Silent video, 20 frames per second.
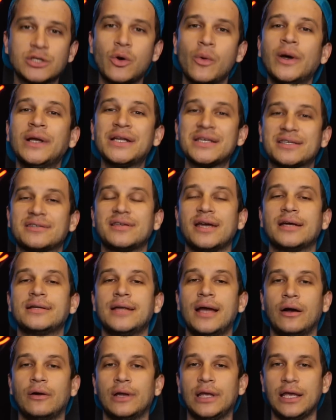is going to
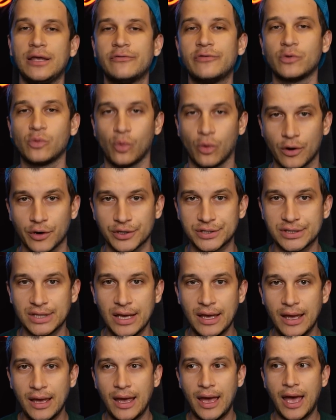stand out even
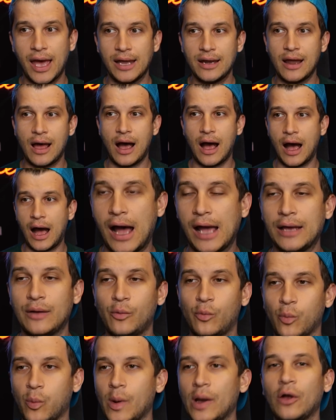worse and
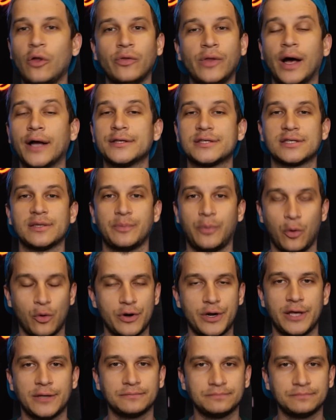I will not support